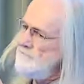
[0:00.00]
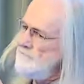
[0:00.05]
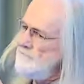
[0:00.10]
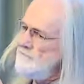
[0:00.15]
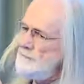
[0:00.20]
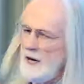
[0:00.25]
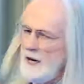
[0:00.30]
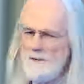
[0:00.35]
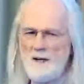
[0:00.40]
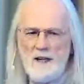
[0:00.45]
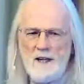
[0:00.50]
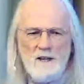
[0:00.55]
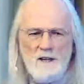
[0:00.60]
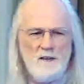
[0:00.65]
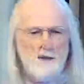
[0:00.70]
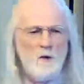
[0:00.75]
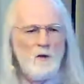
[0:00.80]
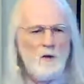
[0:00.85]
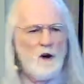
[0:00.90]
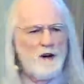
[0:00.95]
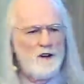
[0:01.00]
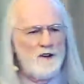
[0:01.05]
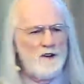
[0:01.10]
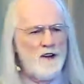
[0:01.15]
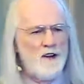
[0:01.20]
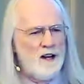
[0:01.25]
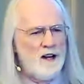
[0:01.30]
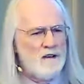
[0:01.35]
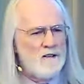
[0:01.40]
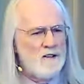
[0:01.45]
How many of you wanted
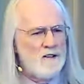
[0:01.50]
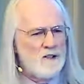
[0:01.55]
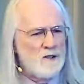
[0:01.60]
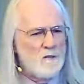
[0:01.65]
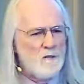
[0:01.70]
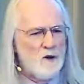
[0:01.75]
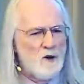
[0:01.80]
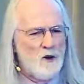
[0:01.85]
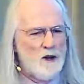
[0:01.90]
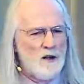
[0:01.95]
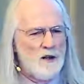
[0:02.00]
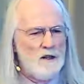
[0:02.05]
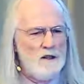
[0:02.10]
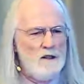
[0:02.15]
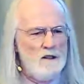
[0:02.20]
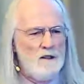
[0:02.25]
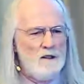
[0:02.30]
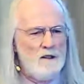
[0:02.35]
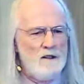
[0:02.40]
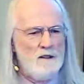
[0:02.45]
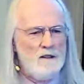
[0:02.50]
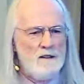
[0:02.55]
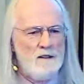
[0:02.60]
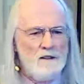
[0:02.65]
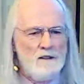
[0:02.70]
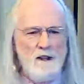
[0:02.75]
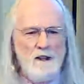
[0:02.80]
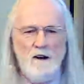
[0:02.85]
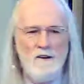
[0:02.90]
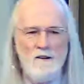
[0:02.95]
that this morning?
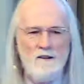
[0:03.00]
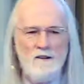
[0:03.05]
No?